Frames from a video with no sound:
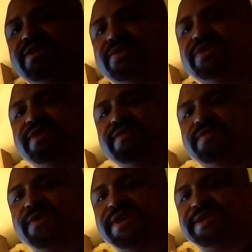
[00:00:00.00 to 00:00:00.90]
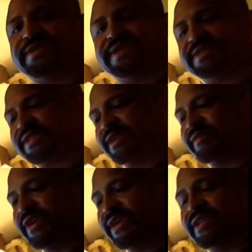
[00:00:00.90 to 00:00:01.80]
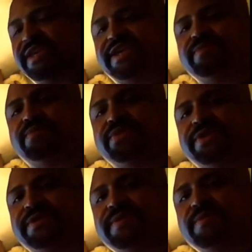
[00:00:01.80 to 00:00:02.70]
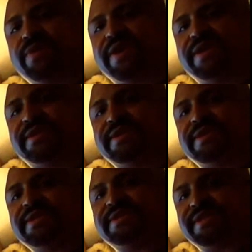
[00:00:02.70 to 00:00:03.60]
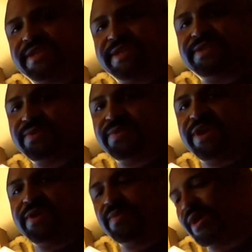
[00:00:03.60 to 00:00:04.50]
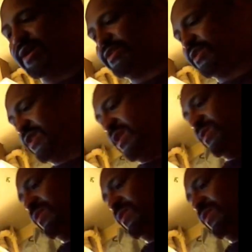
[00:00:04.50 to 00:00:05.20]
use your voice instead of hitting the input button to get to where you want to go.